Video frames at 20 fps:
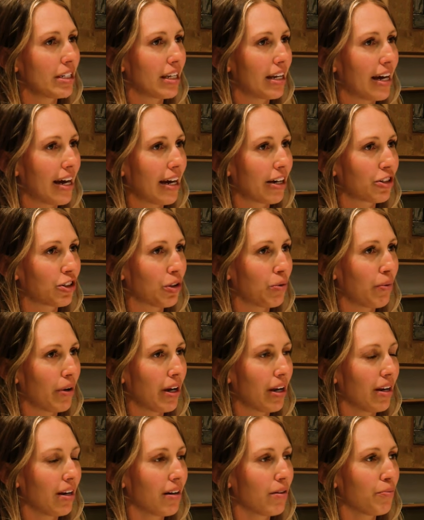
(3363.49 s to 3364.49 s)
that I actually
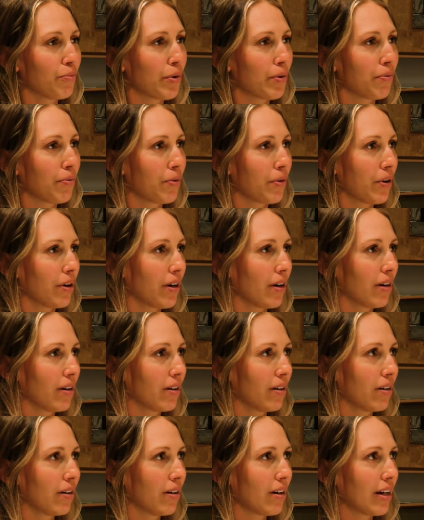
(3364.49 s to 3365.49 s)
went before,
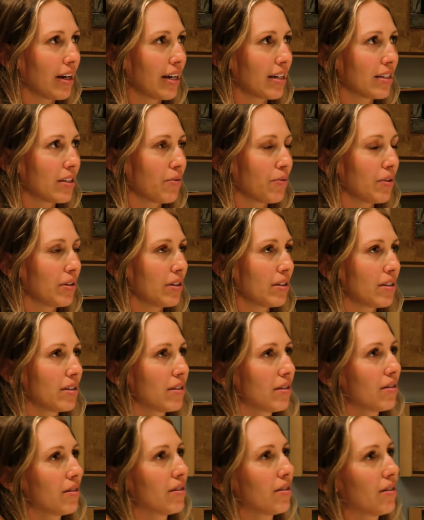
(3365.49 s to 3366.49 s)
I guess it was
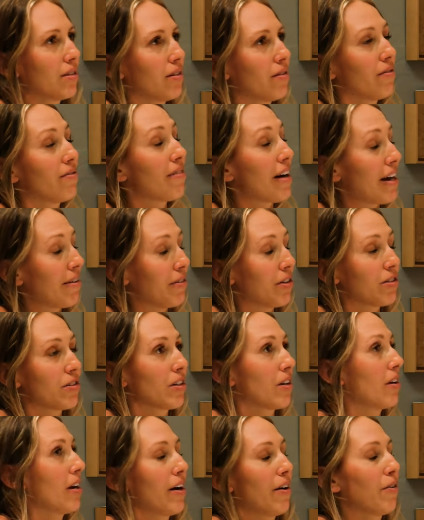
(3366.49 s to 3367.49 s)
five years
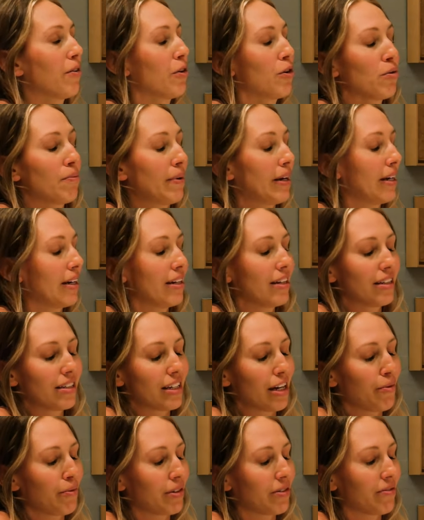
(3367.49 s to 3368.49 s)
ago now. Oh my goodness,
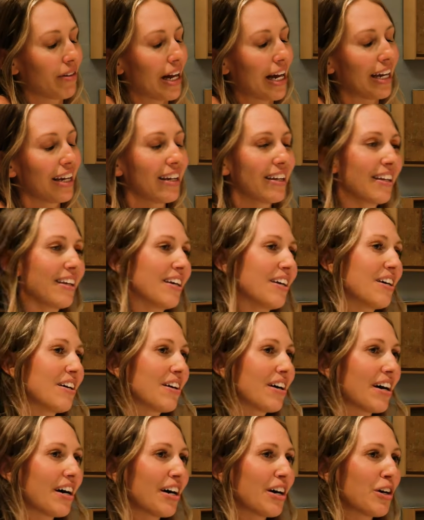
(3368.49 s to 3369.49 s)
time is flying.
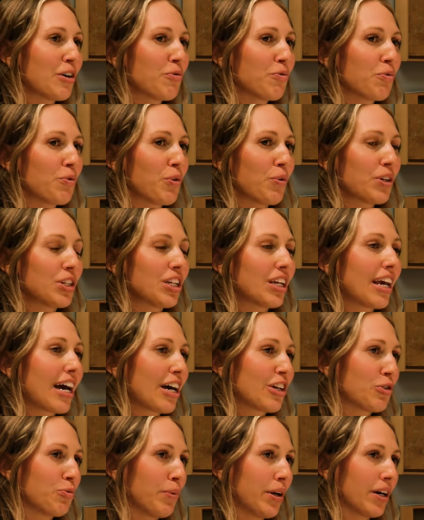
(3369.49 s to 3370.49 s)
Um, we went to
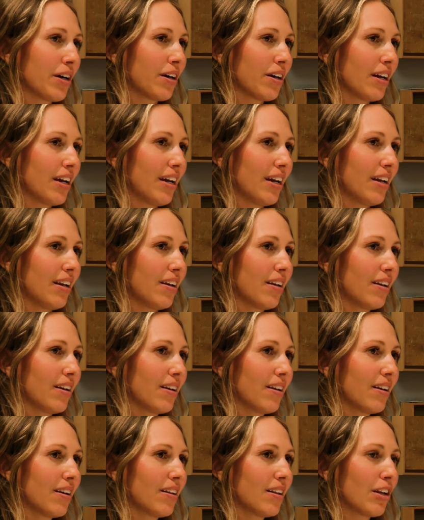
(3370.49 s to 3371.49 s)
Kashmir in
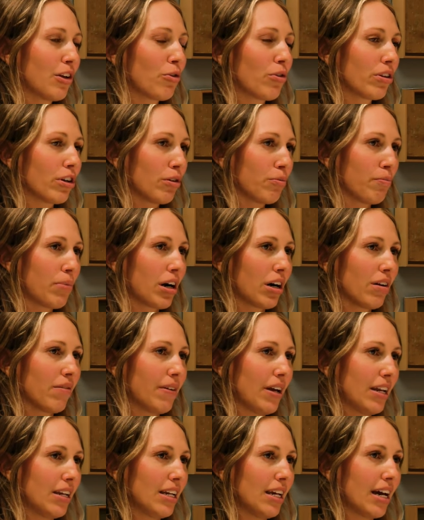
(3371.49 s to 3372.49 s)
the northern part of
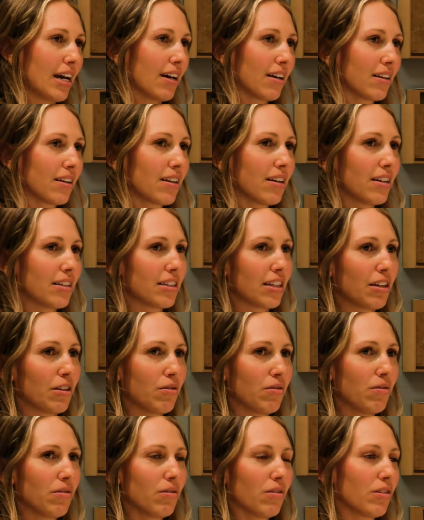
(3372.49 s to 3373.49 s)
India. Mm. It's a
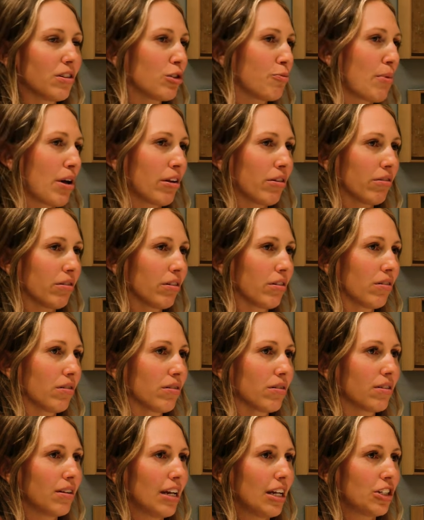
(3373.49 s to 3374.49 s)
smaller little
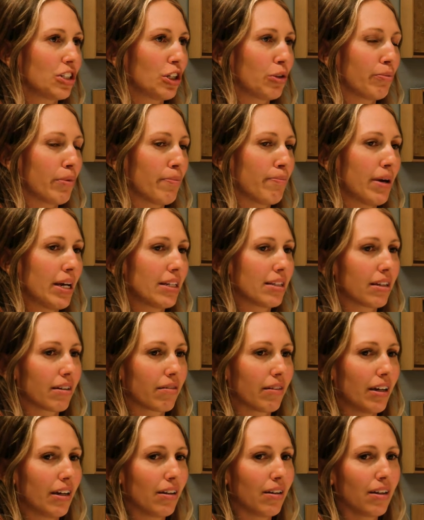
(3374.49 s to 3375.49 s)
nation, but
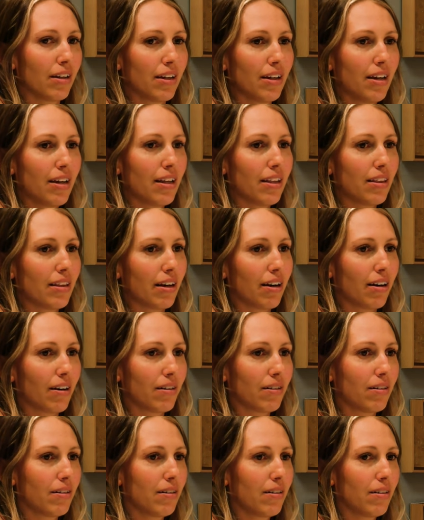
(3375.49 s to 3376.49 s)
basically
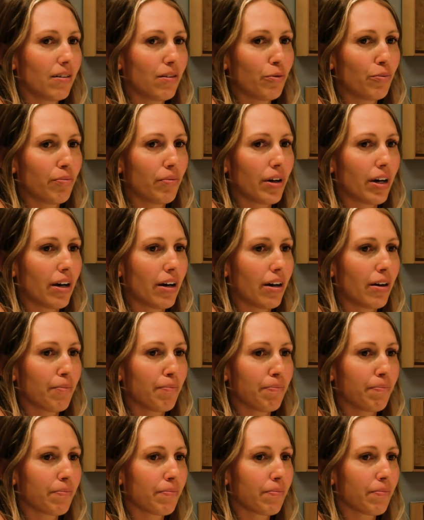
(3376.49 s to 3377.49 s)
they're,
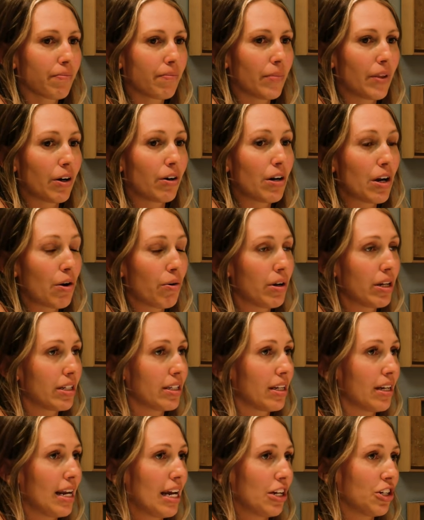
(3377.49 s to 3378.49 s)
um, they're known as a
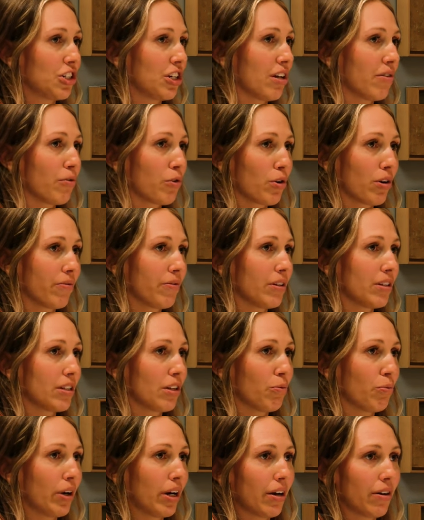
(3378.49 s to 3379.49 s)
nation of orphans
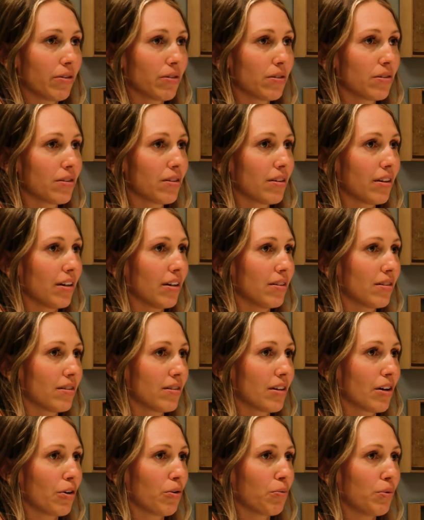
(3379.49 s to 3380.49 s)
and widows. And mm.
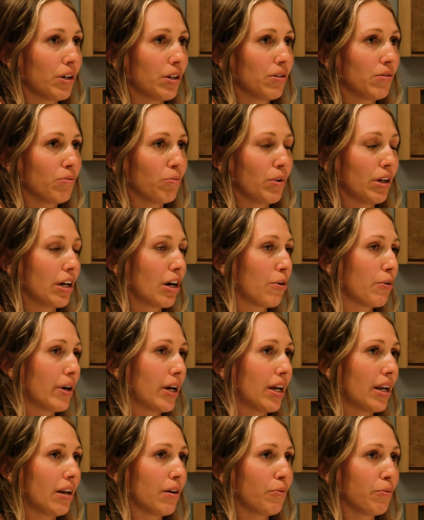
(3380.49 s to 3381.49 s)
so we, we go
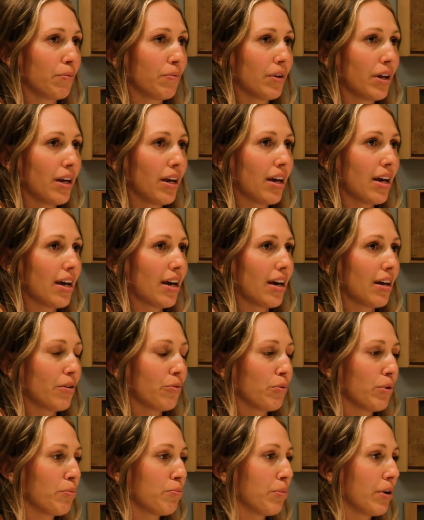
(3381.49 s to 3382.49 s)
in and And
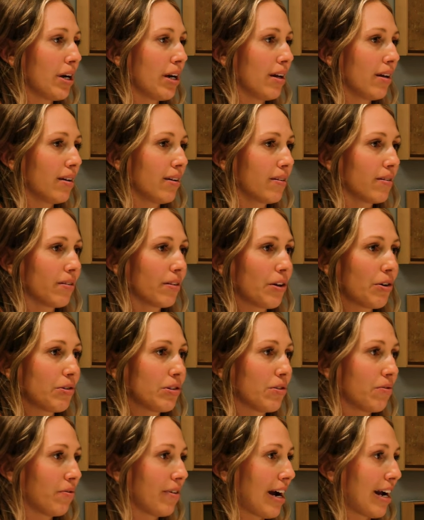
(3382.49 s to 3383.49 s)
we bring loads
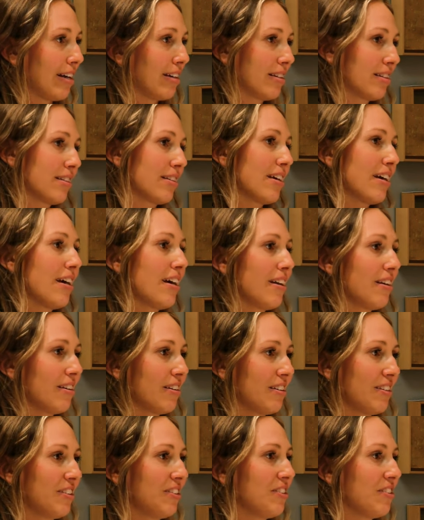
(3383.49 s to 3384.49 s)
of rice and
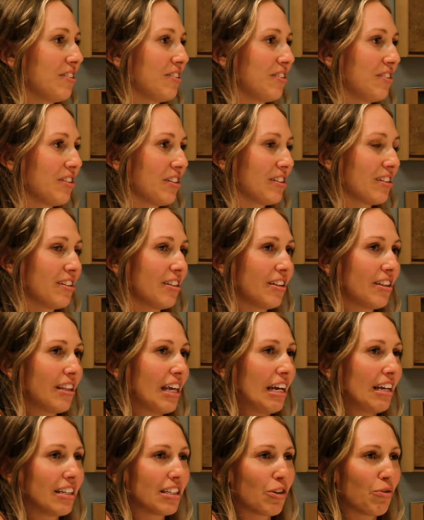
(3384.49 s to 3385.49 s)
just
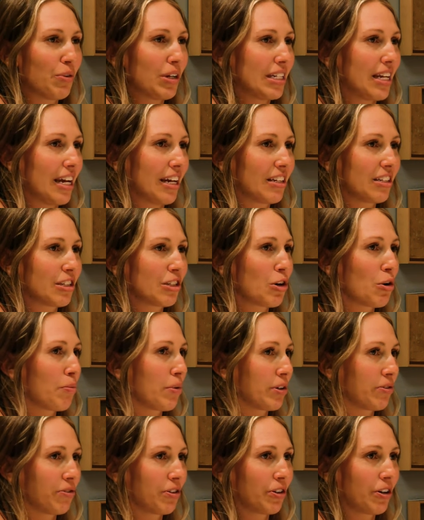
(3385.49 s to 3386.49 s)
things that we take so
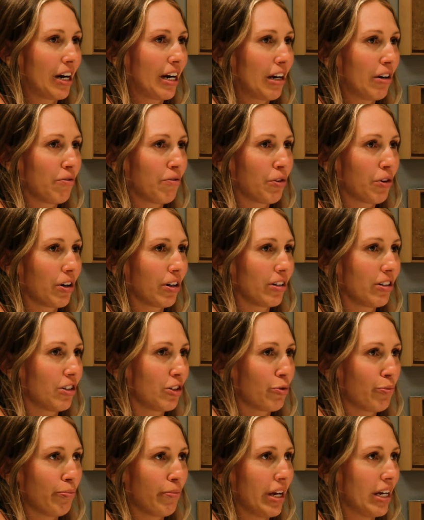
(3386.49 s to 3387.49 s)
much for granted for,
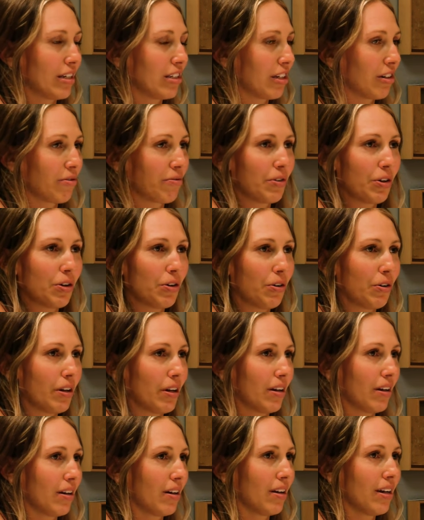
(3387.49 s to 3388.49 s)
just basic food
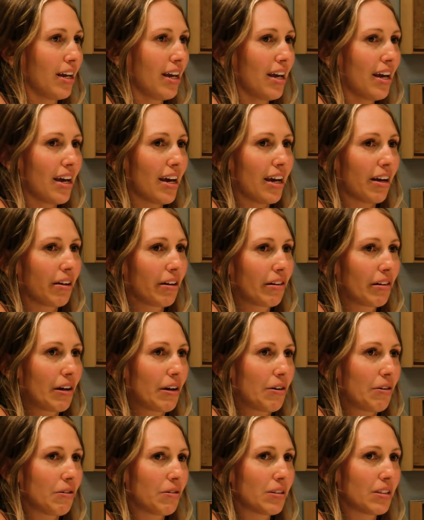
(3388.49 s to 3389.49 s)
and, mm-hmm. and
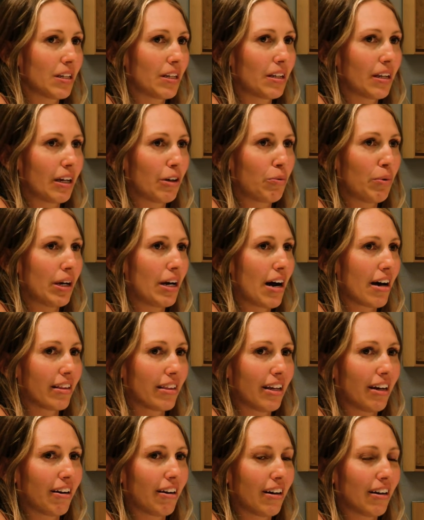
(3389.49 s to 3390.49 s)
clothes. And like we got
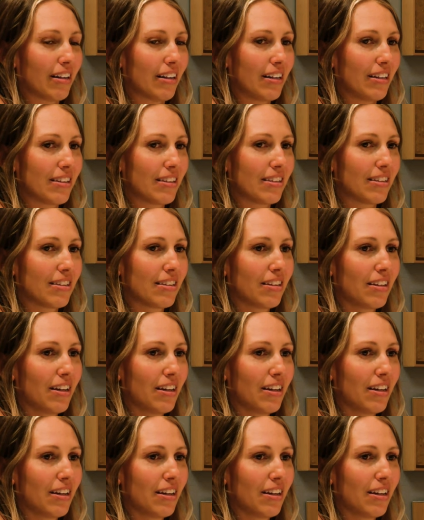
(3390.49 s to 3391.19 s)
there and these